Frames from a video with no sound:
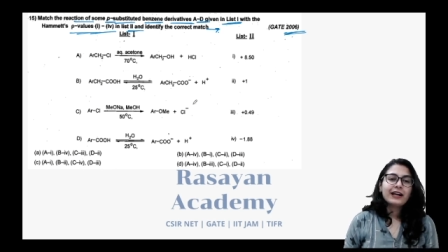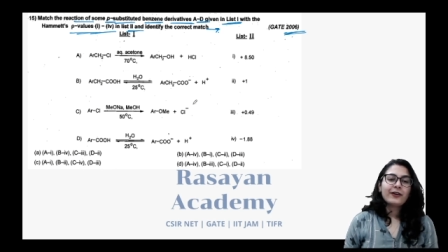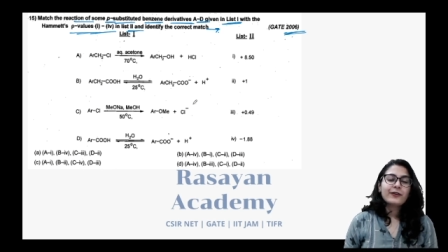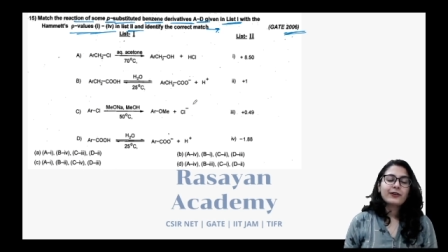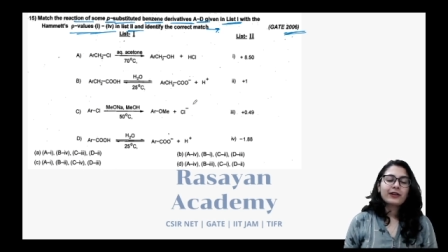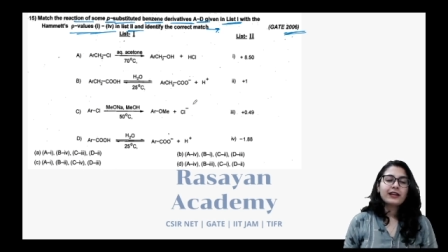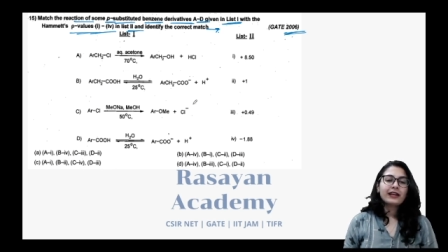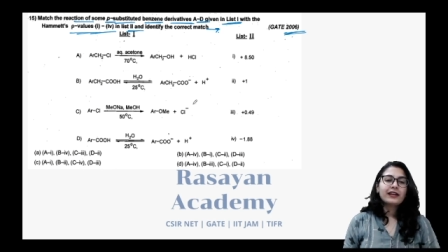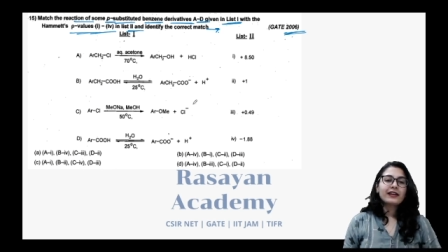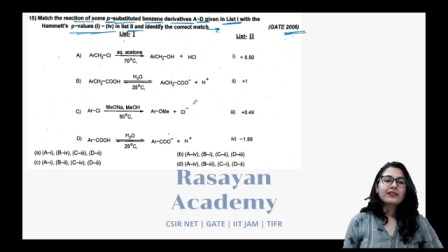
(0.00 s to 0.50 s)

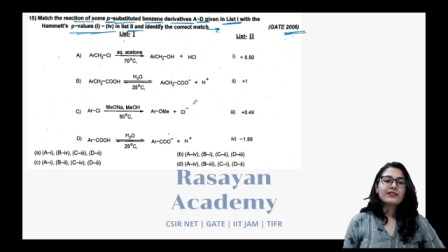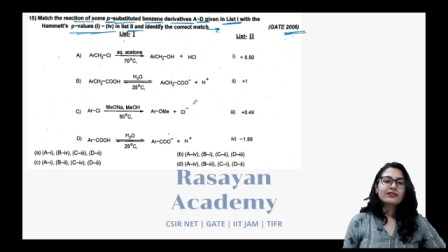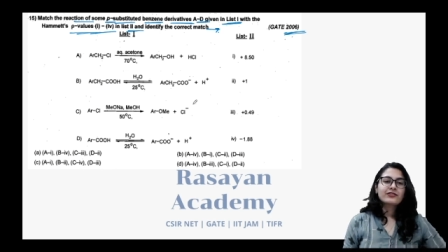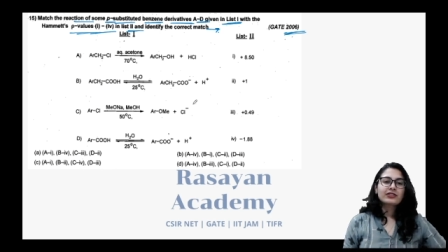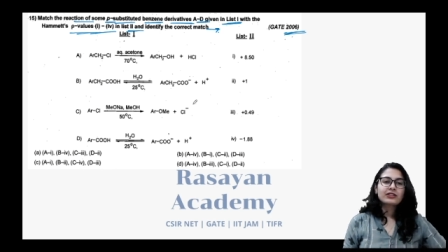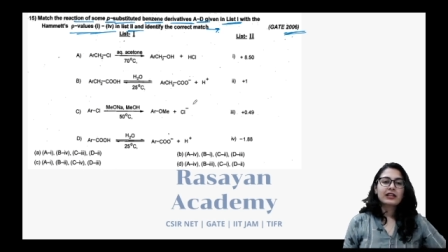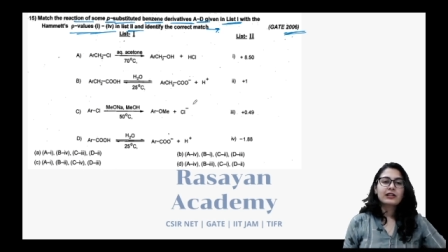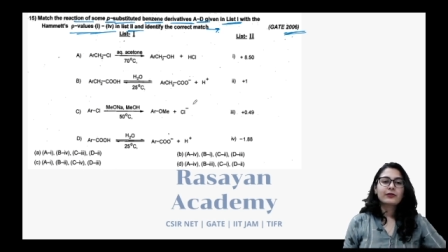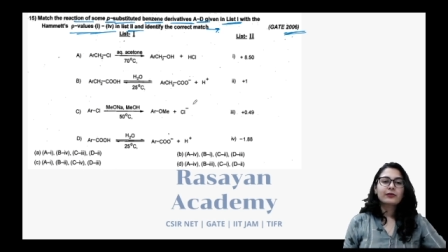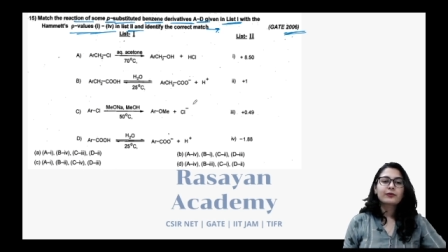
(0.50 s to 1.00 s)
Okay,
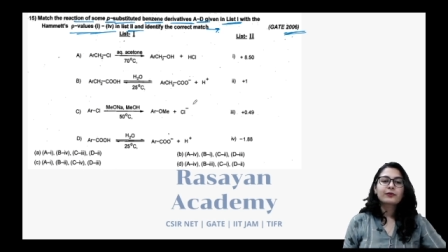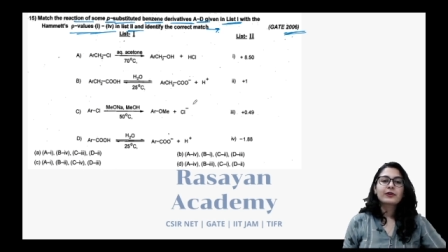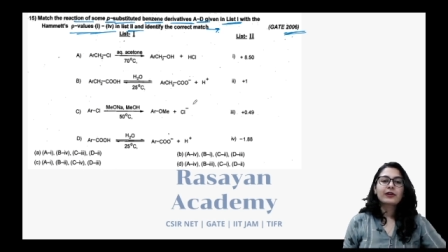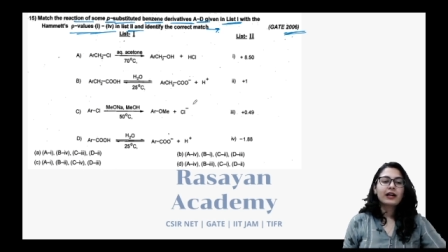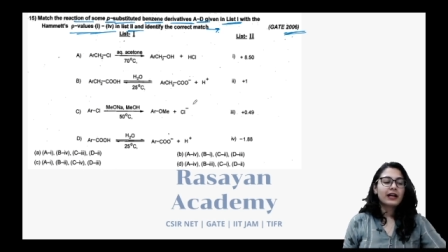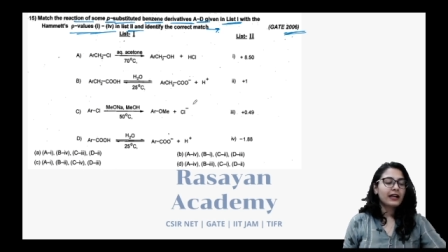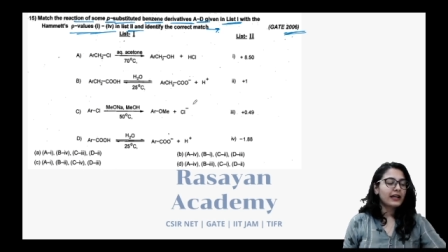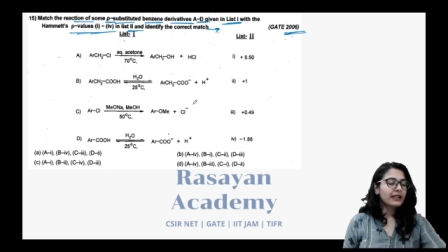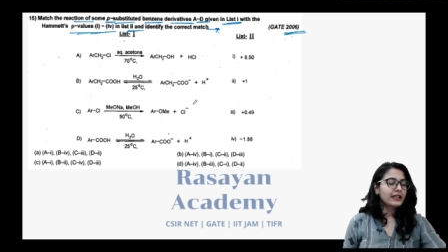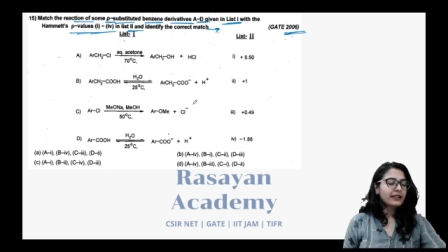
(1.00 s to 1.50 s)
chalo.
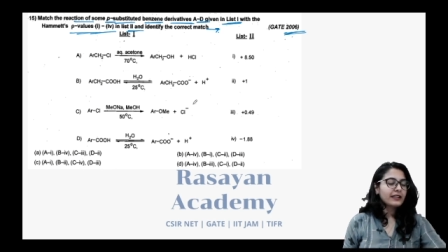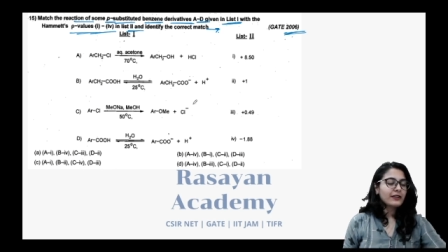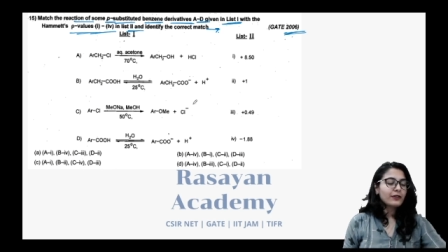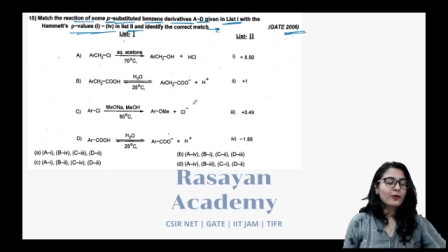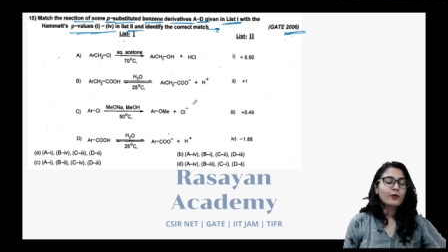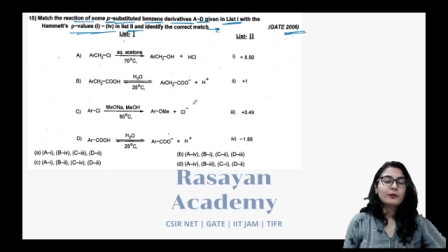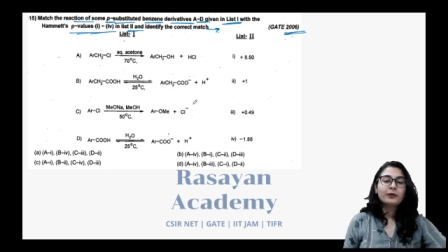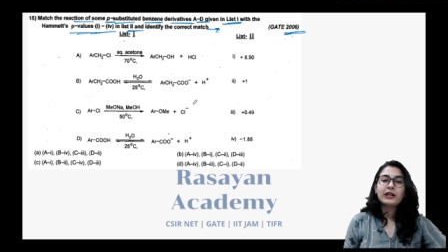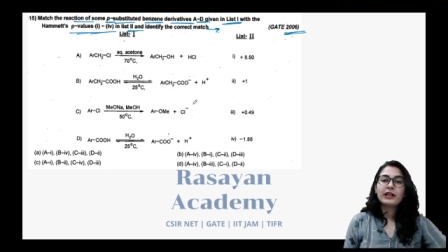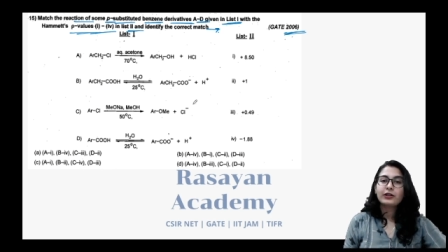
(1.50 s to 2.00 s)
I
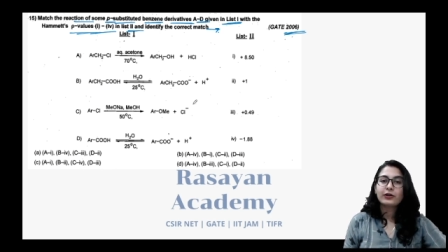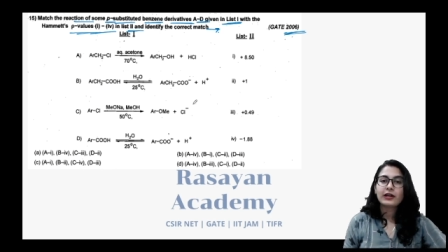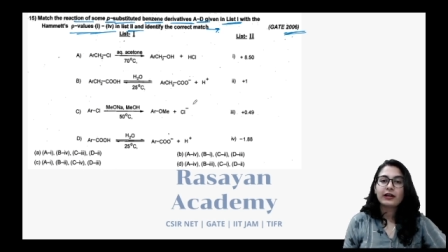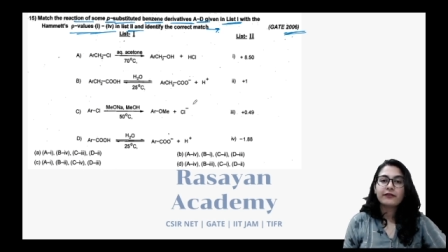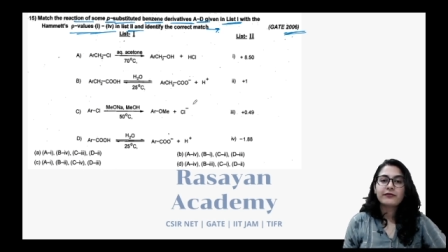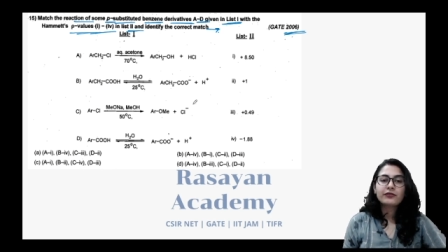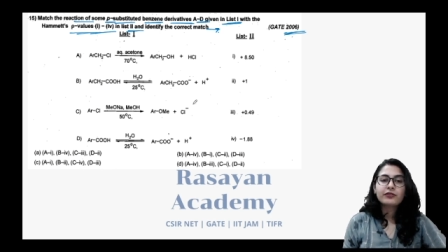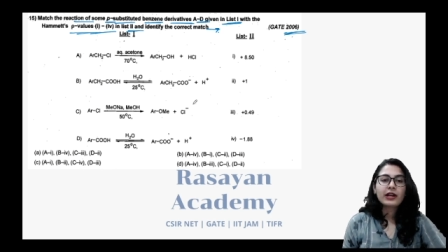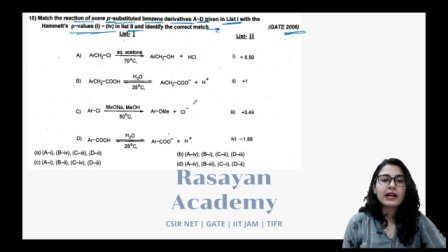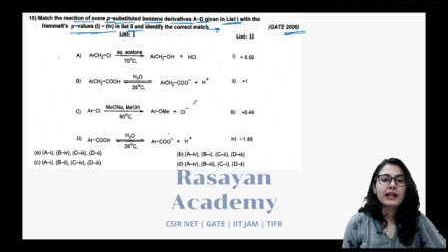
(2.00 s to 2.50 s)
hope that you
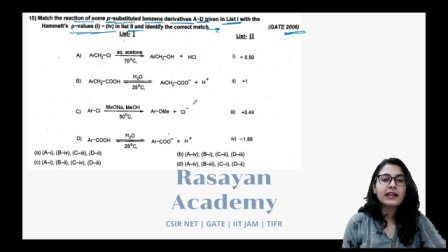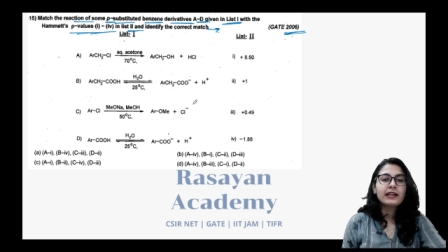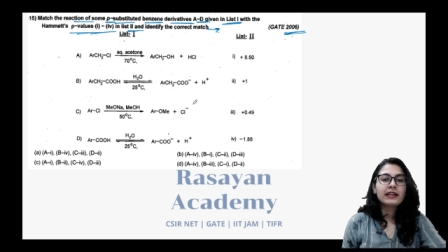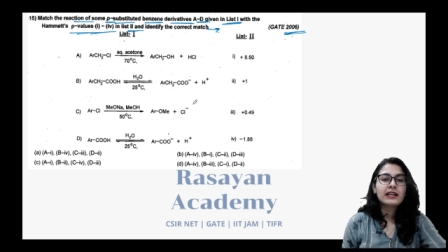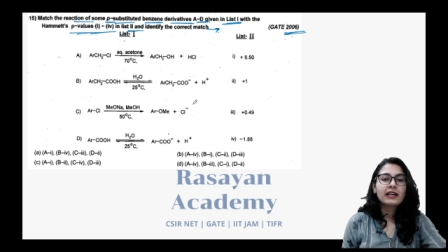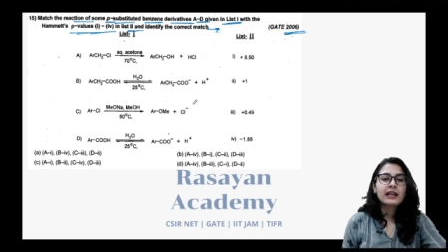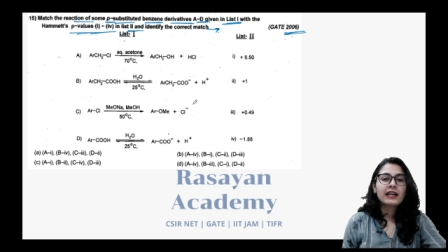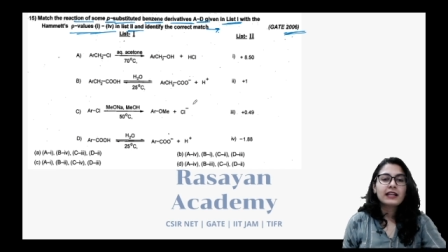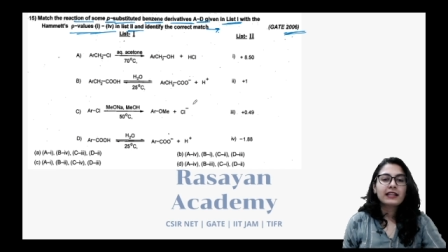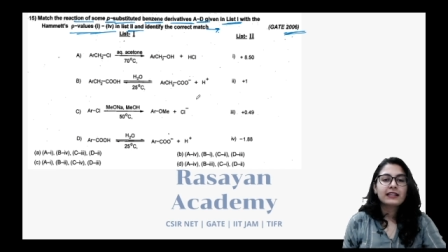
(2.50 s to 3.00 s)
have
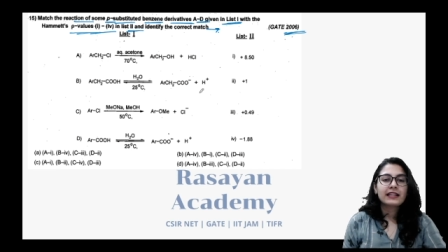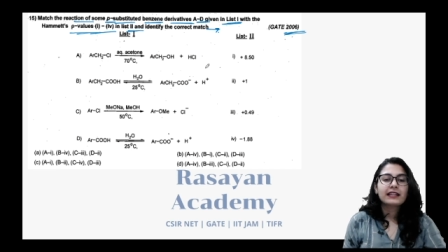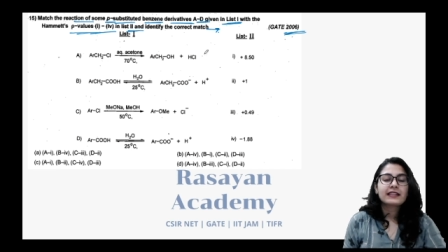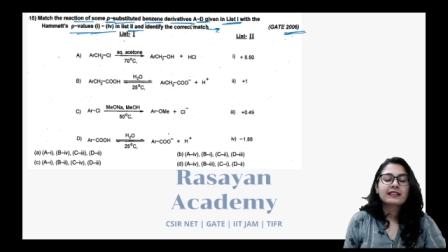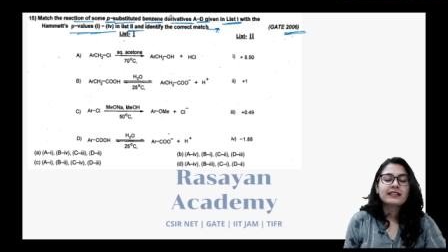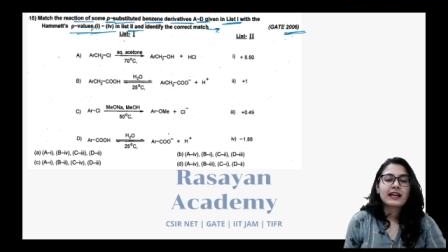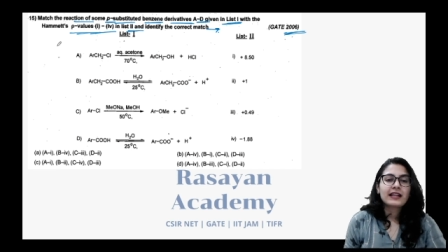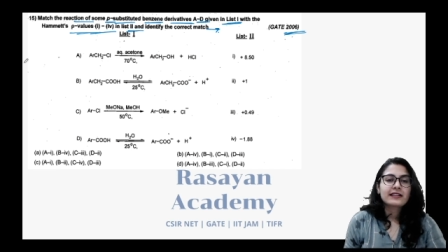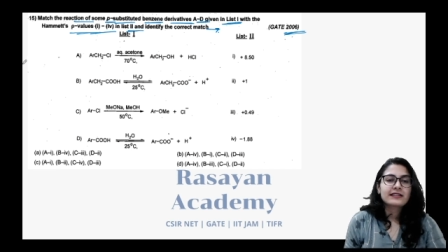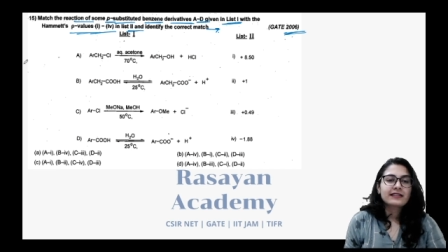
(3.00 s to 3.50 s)
tried.
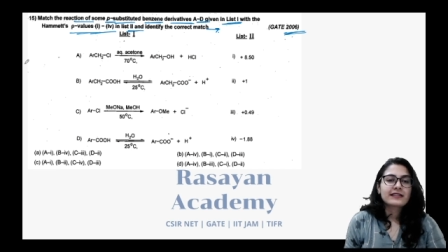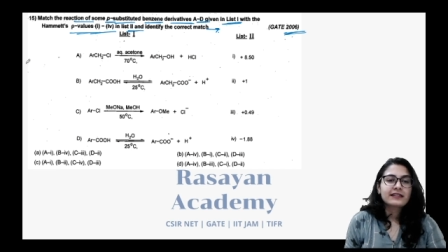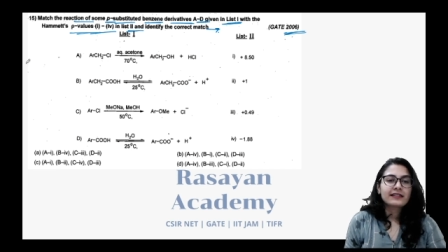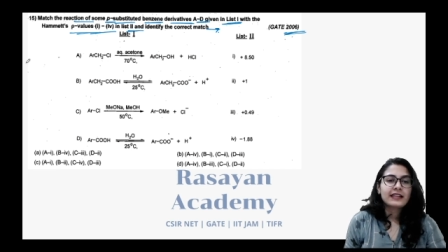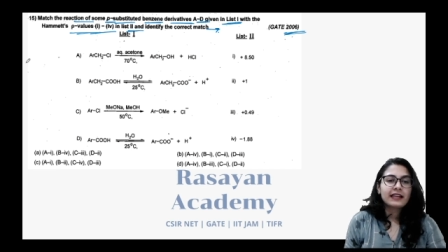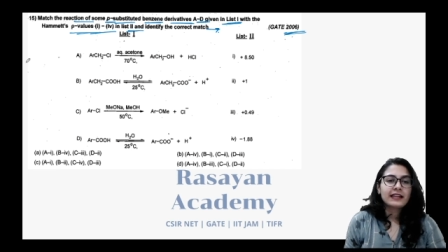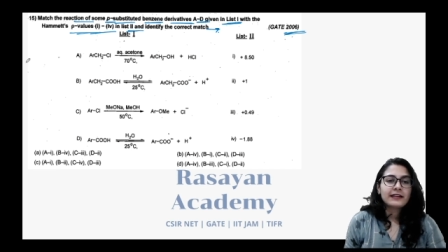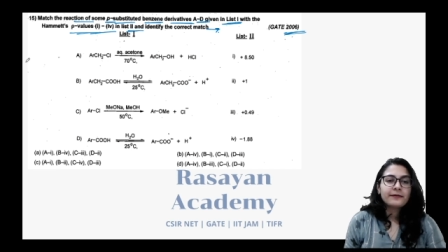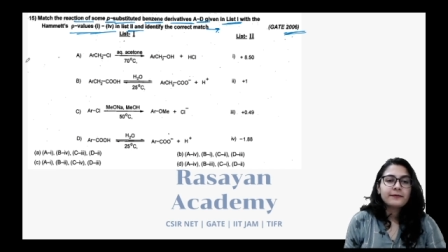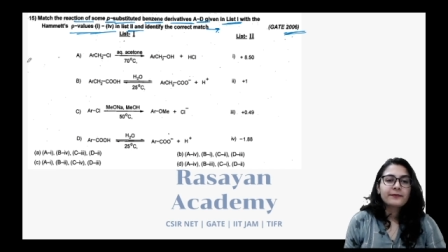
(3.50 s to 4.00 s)
Let's answer
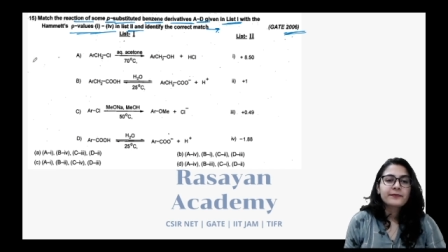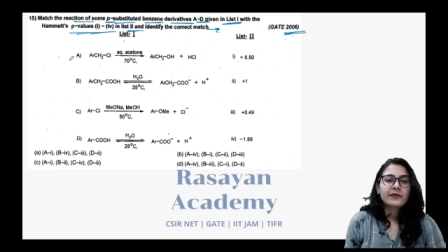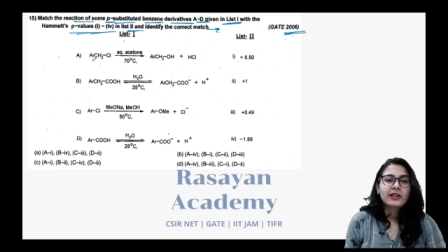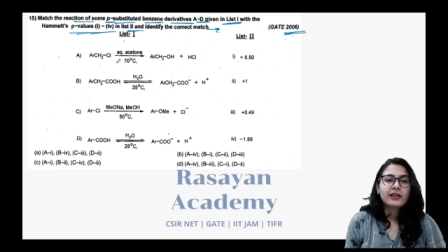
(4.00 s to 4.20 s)
then.